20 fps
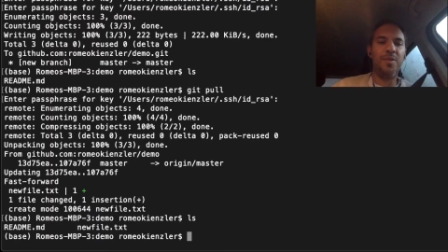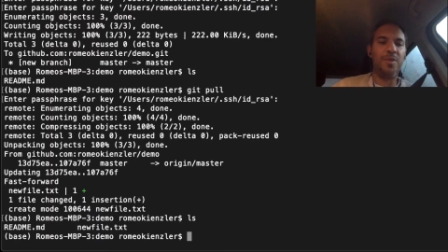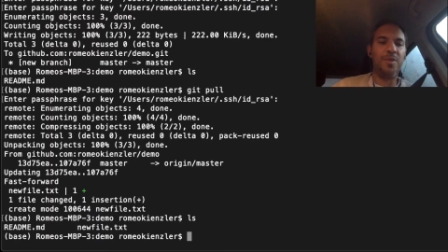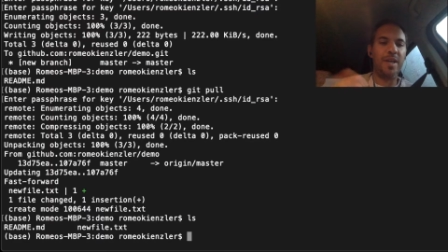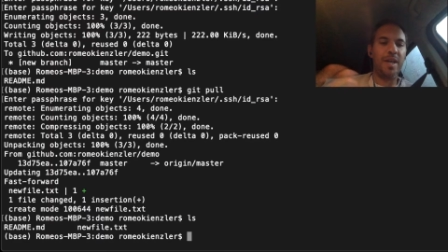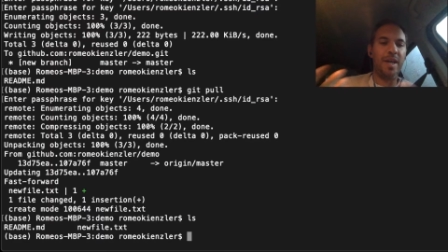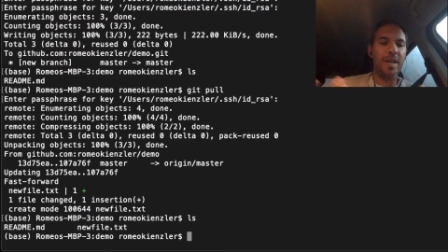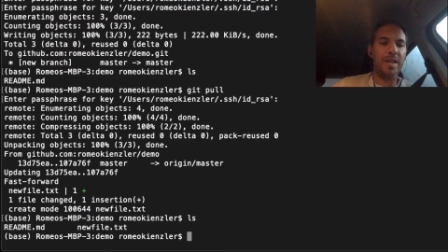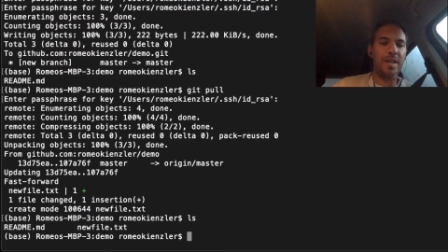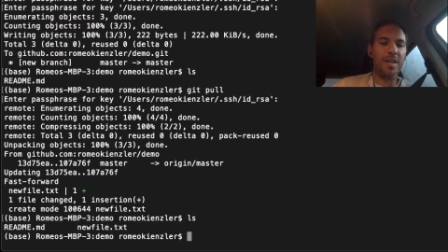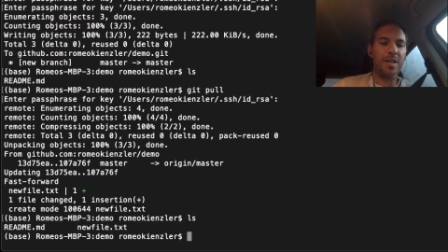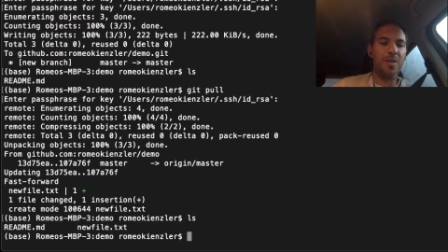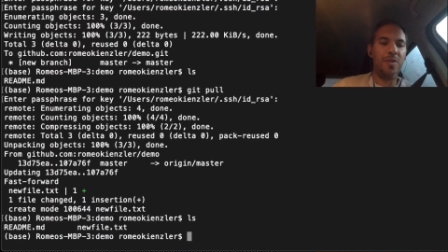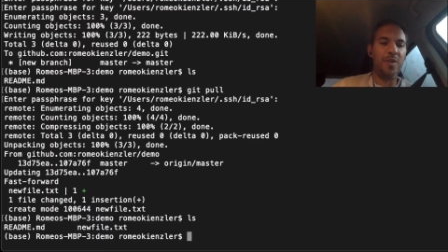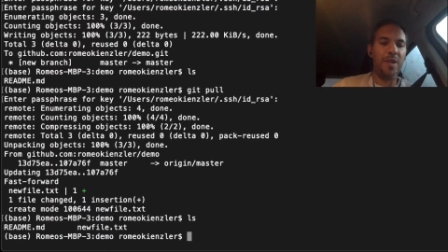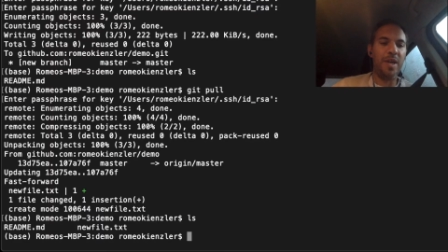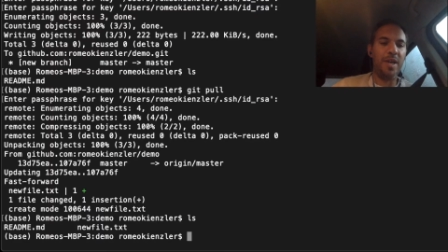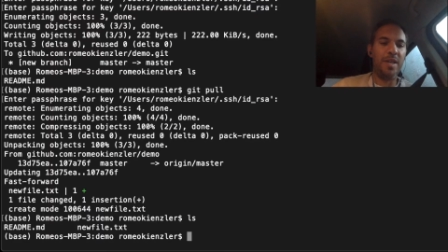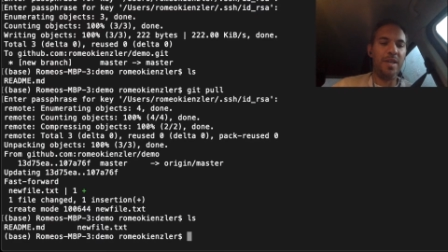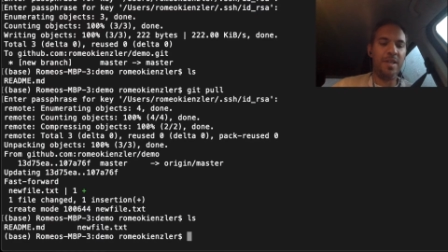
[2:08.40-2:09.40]
you can
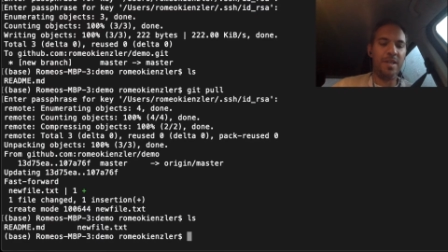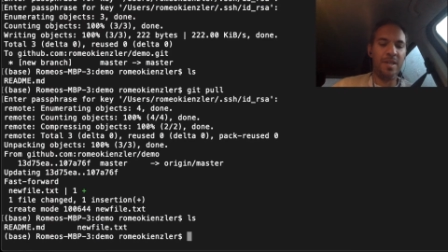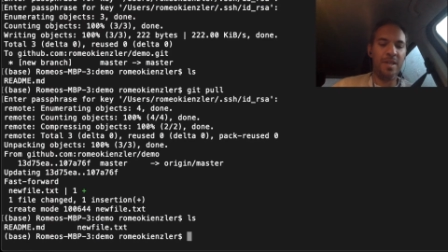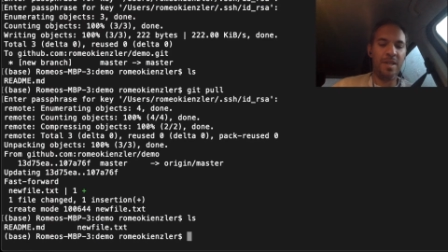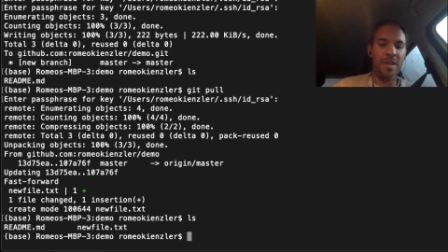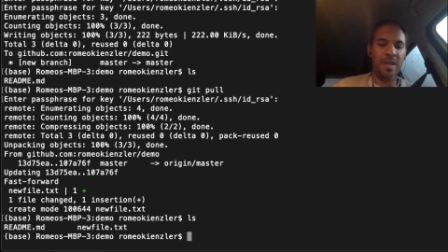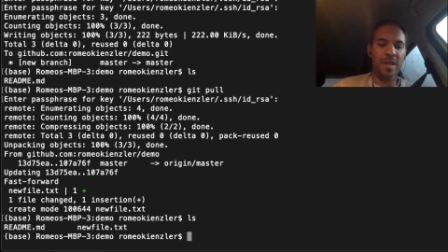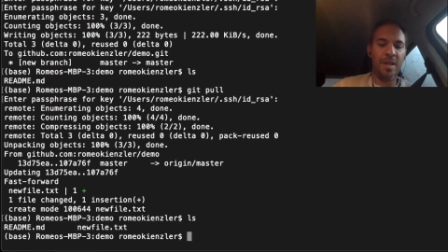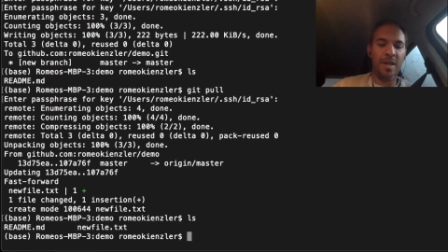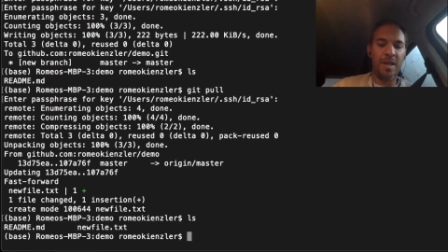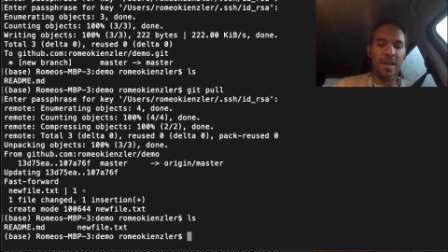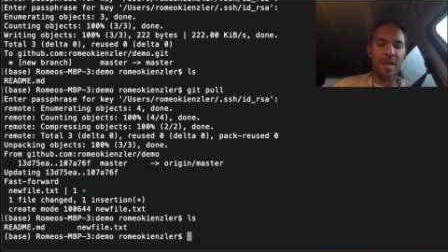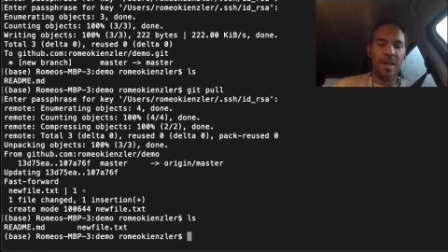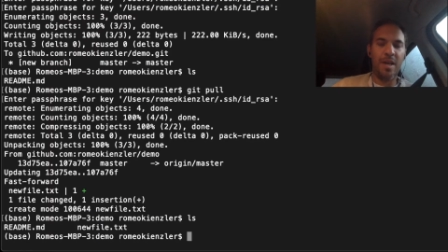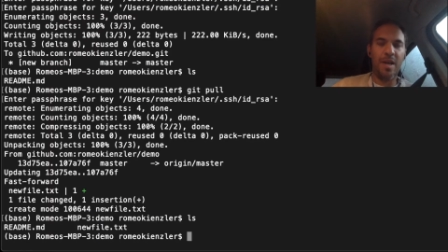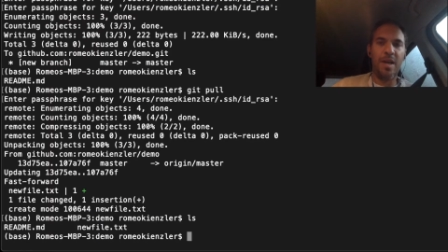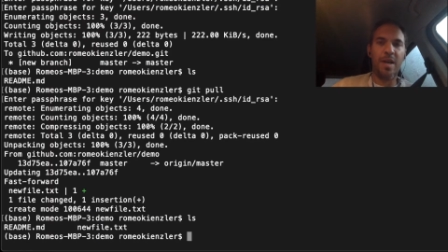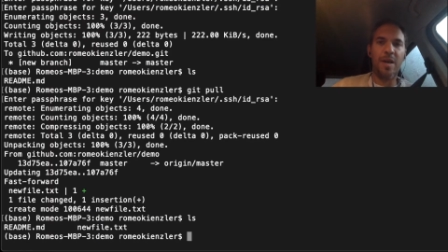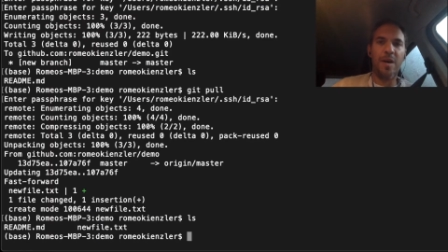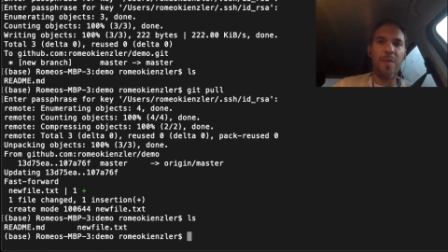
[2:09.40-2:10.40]
create
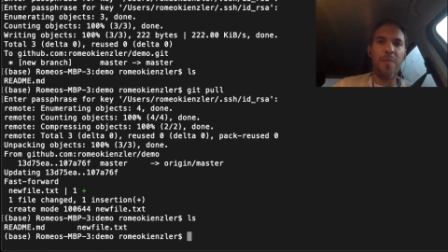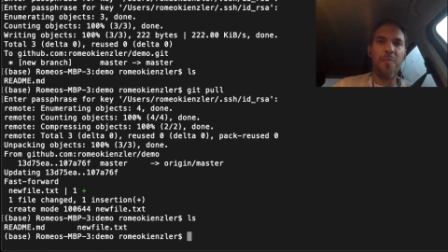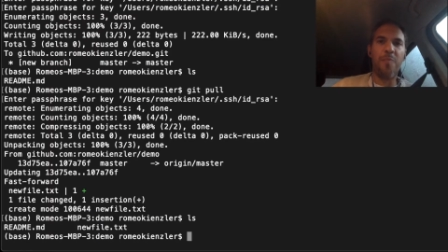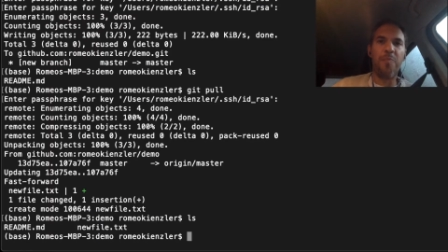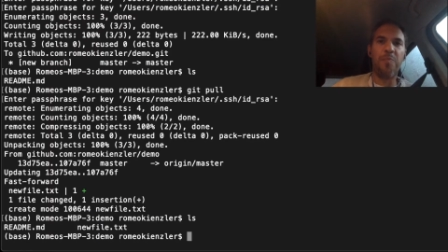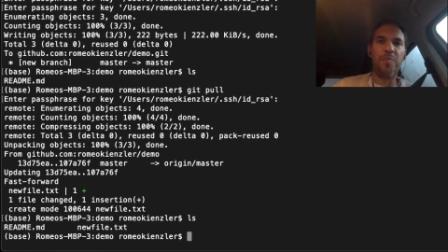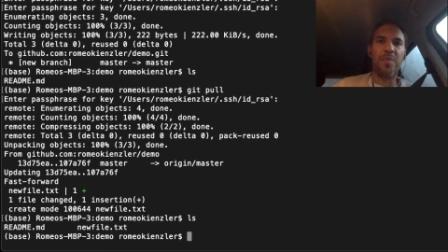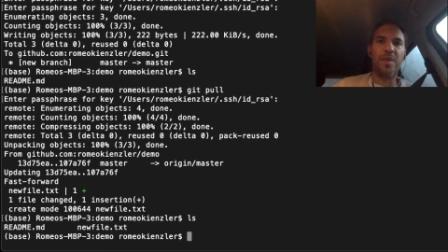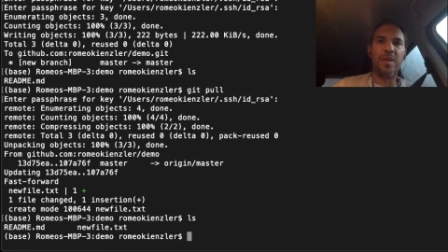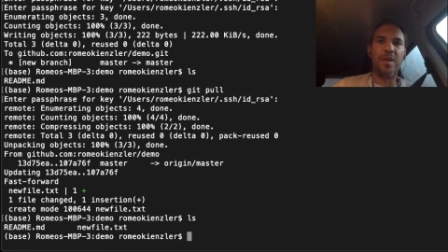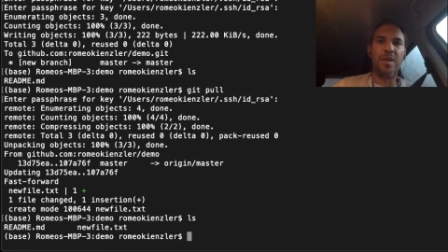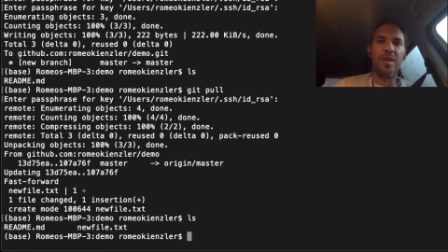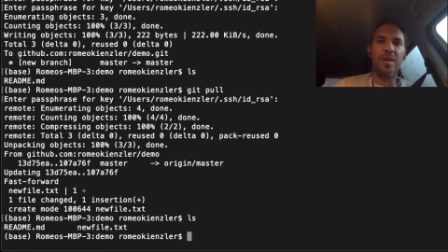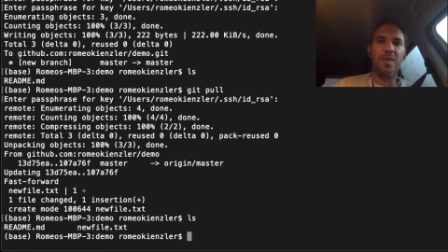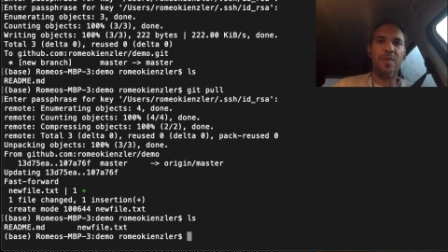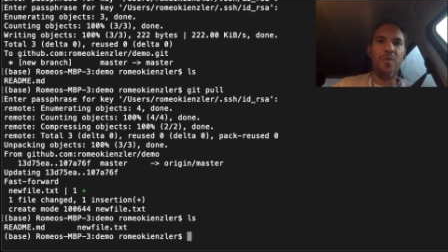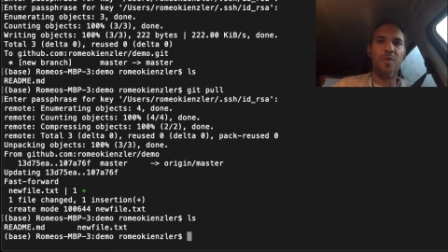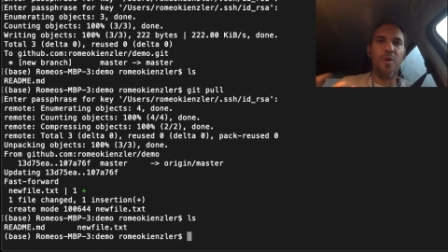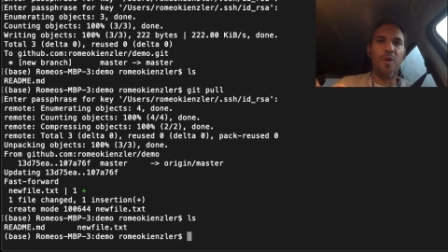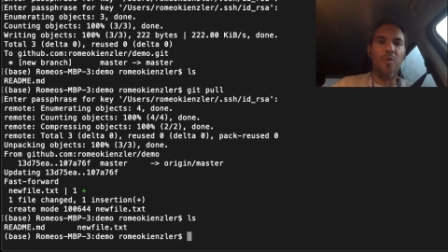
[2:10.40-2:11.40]
um,
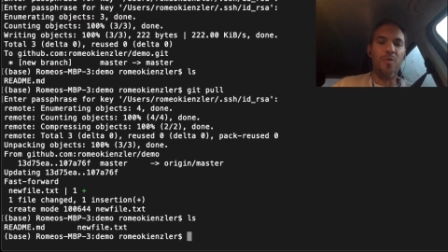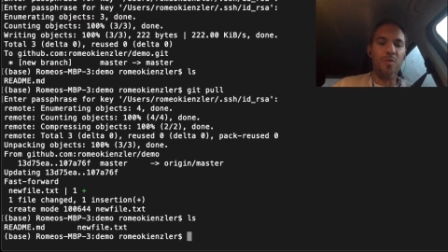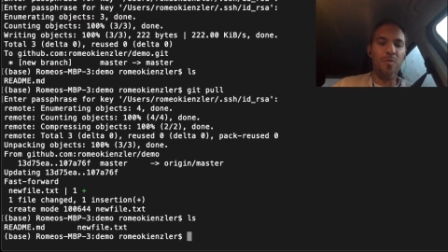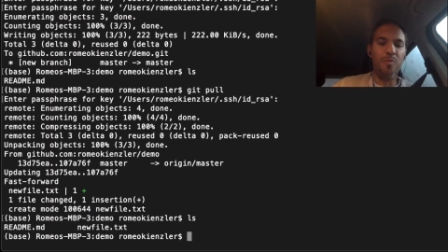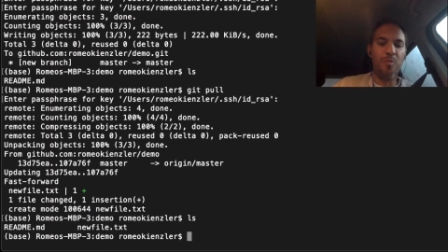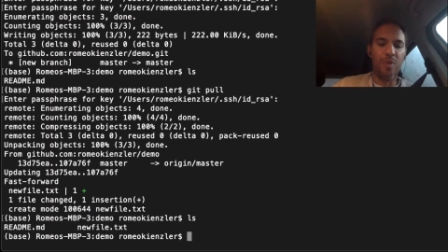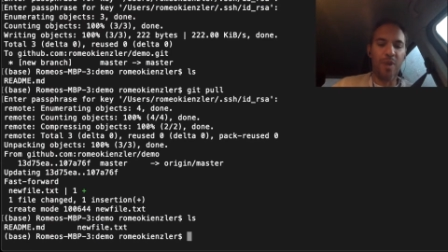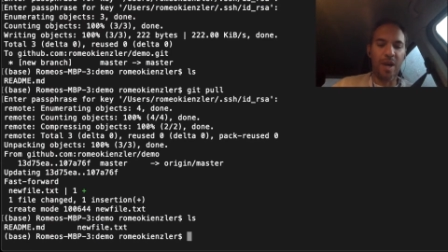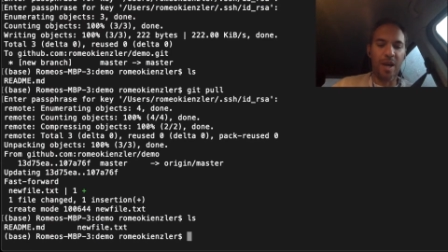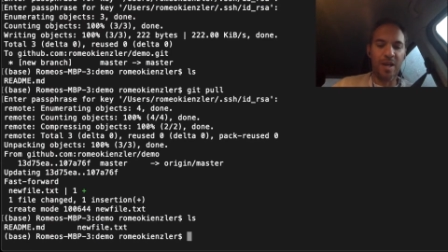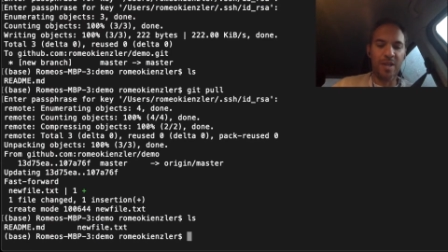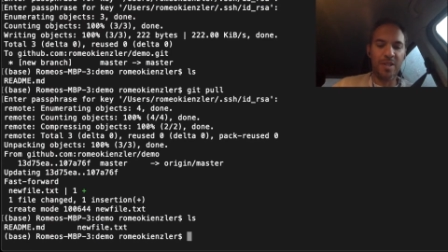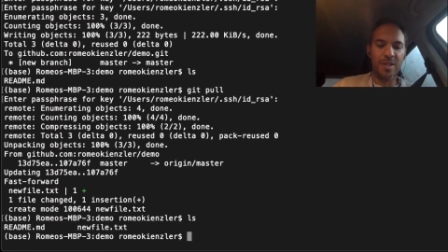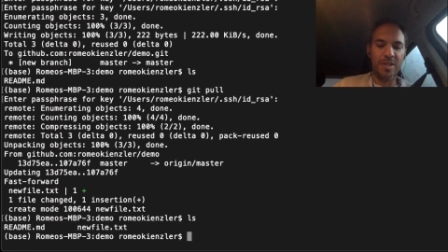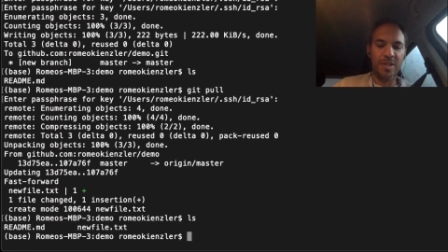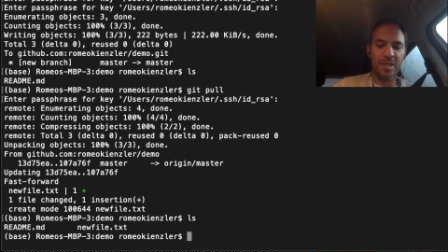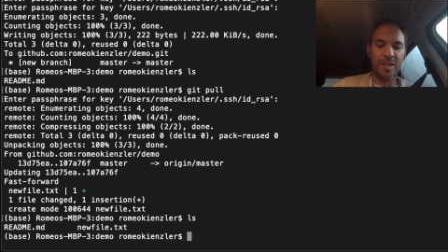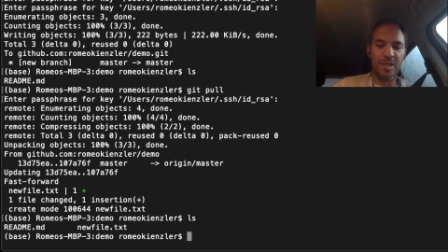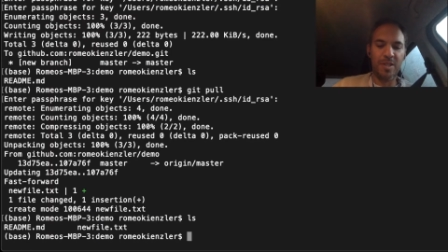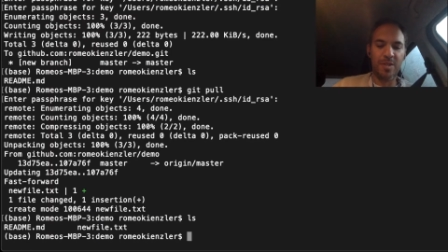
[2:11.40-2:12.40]
your own branch.